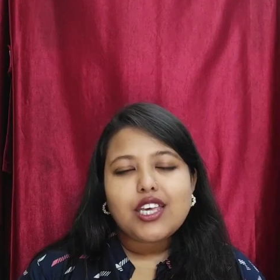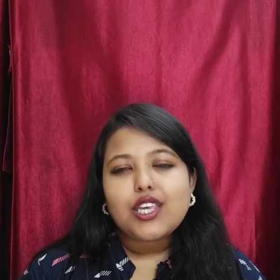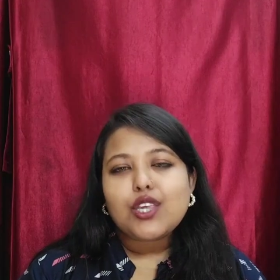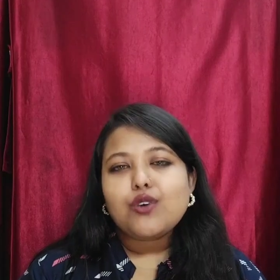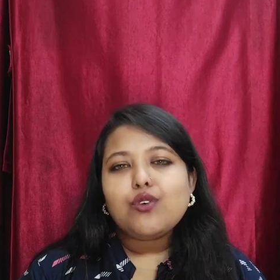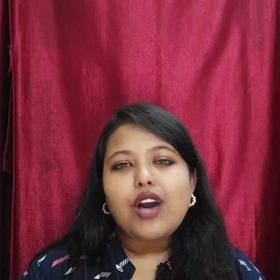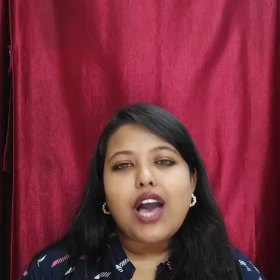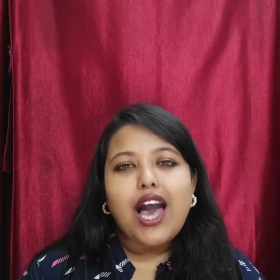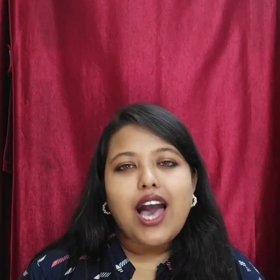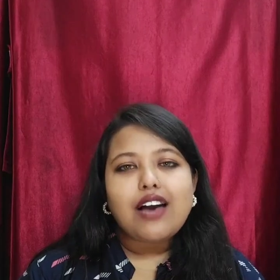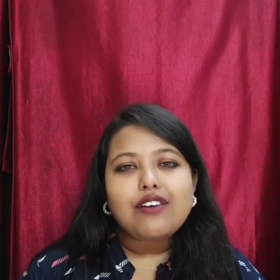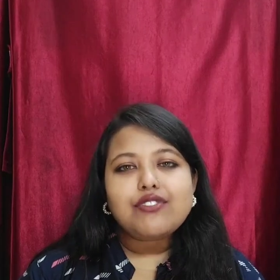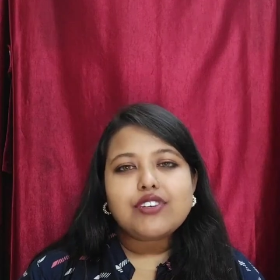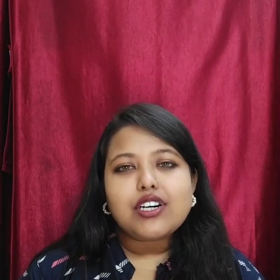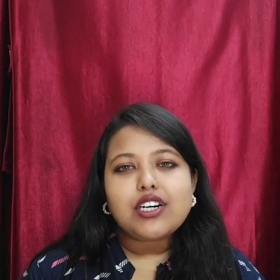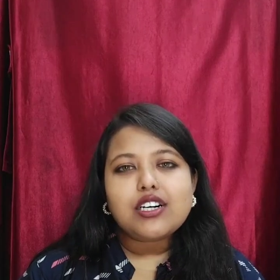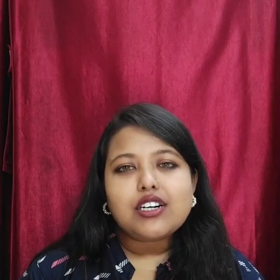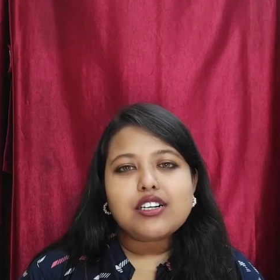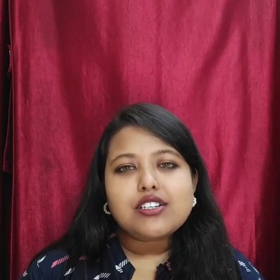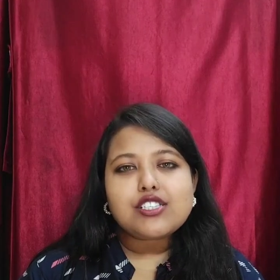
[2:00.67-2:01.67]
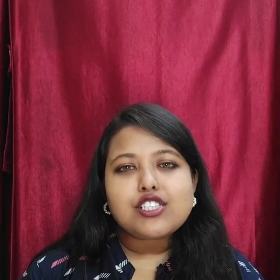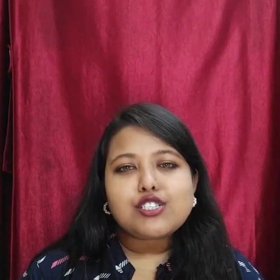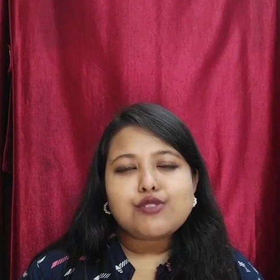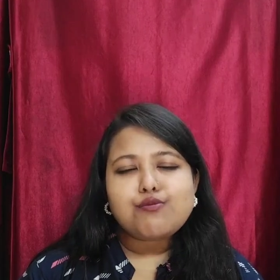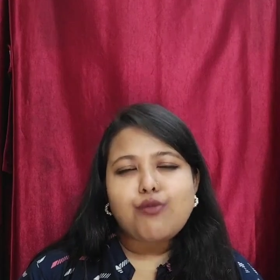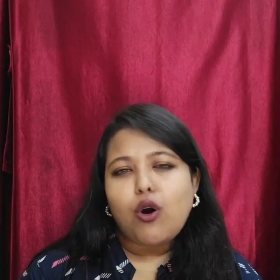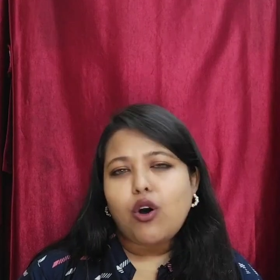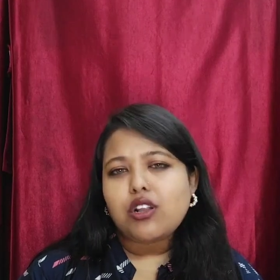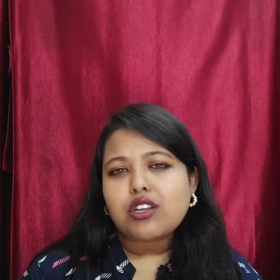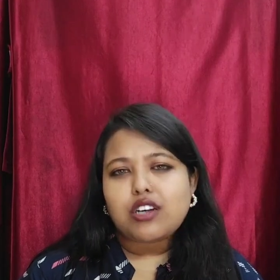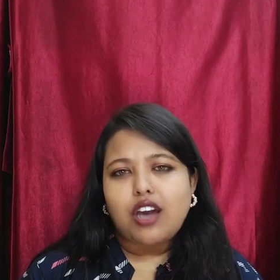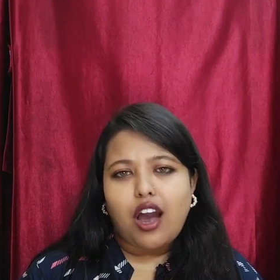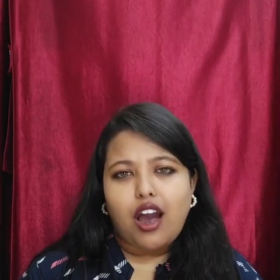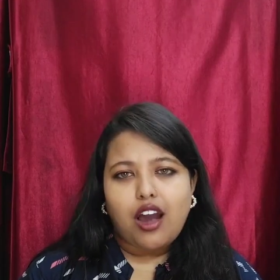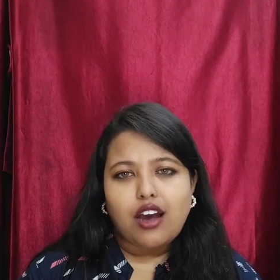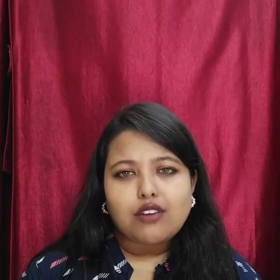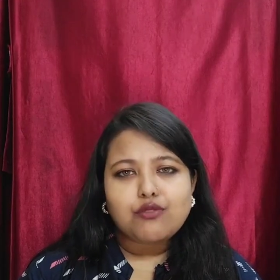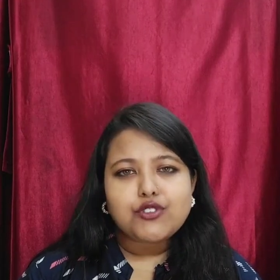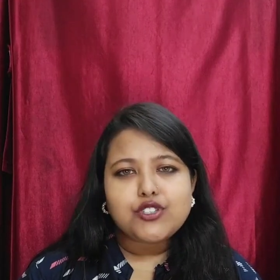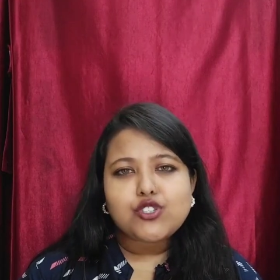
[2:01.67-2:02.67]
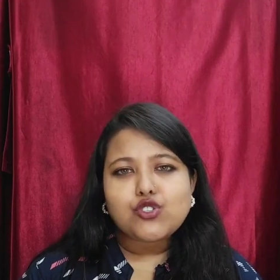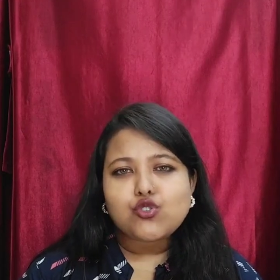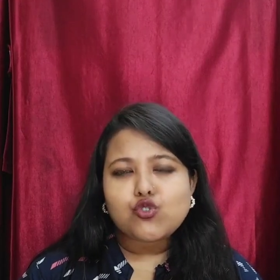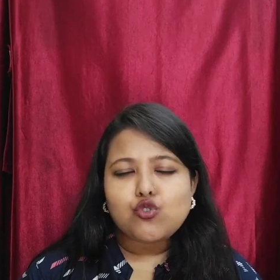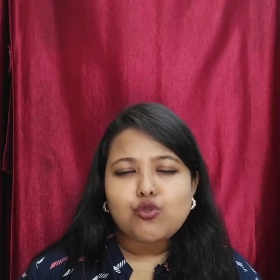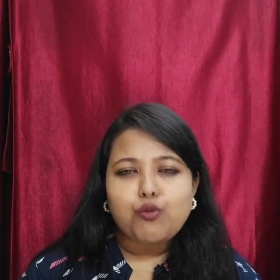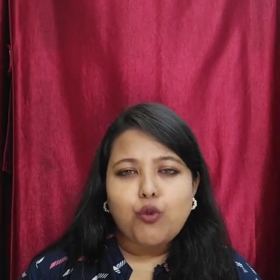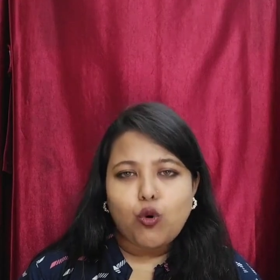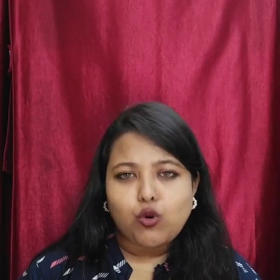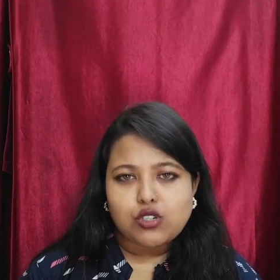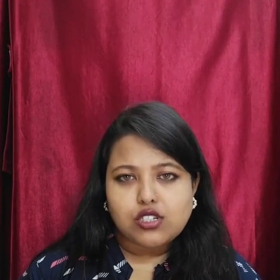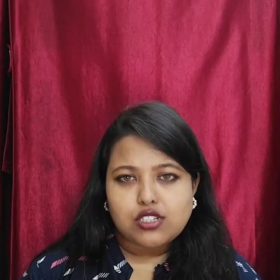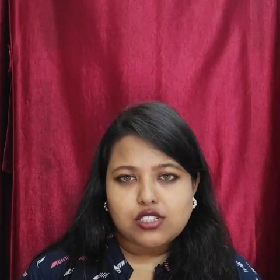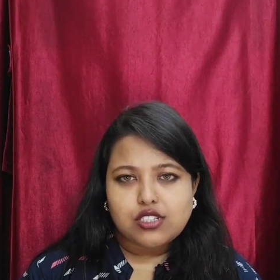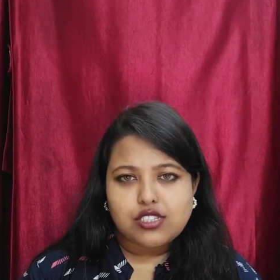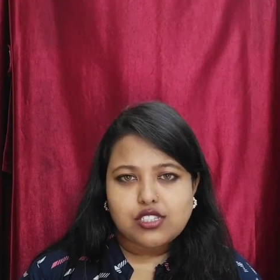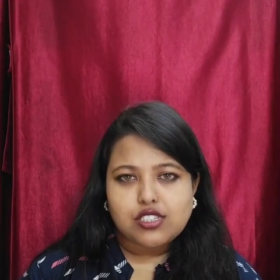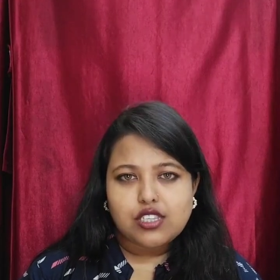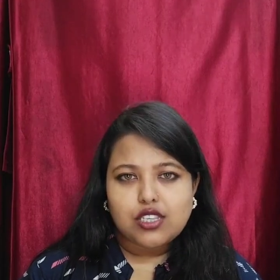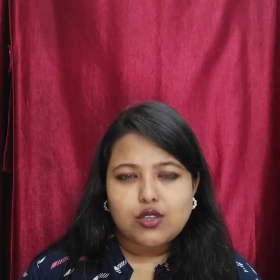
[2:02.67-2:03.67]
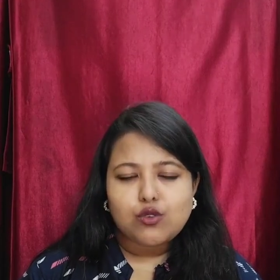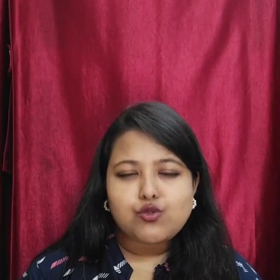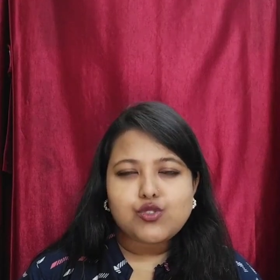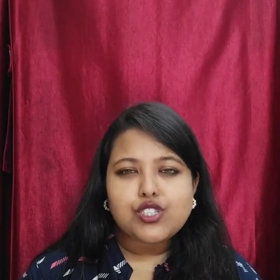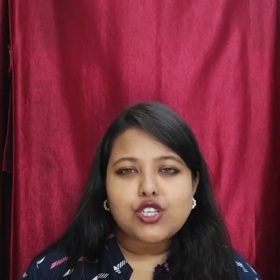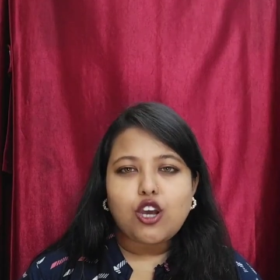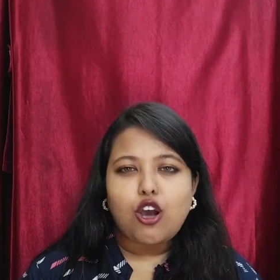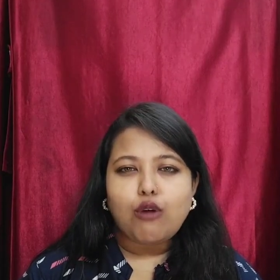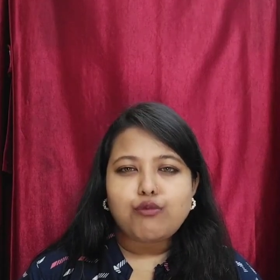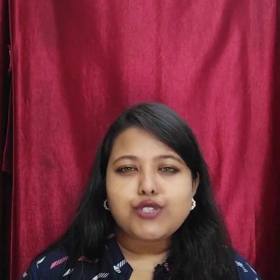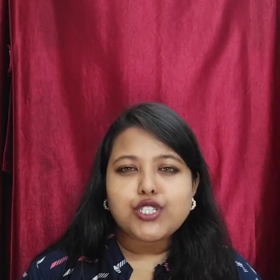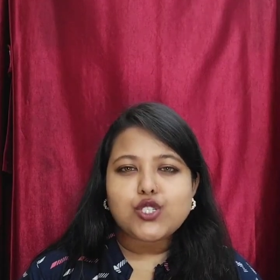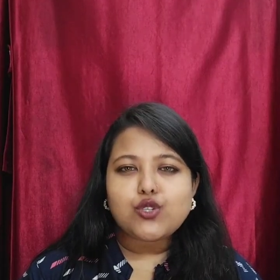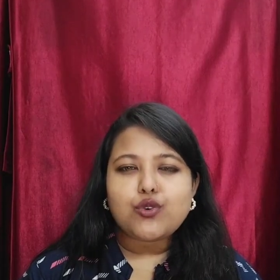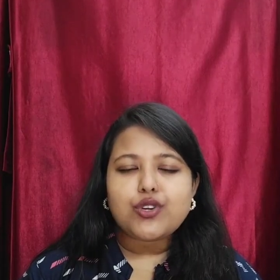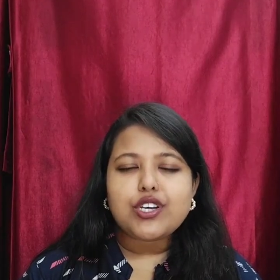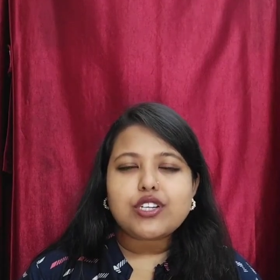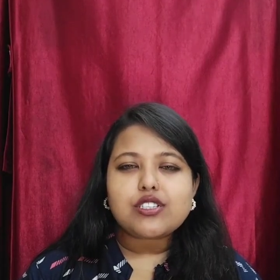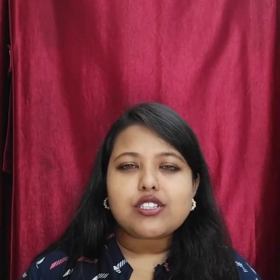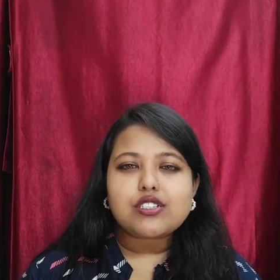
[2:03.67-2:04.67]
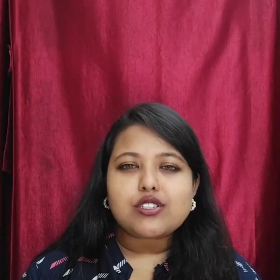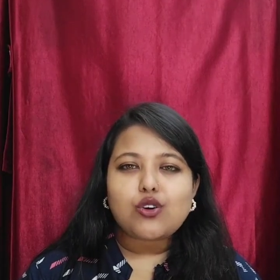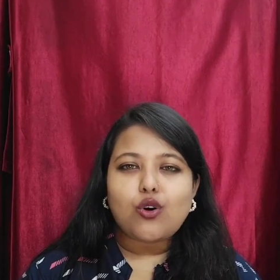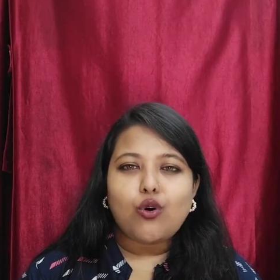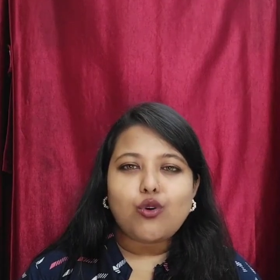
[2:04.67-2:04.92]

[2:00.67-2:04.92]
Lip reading: You have a small car with two motors. Using object-oriented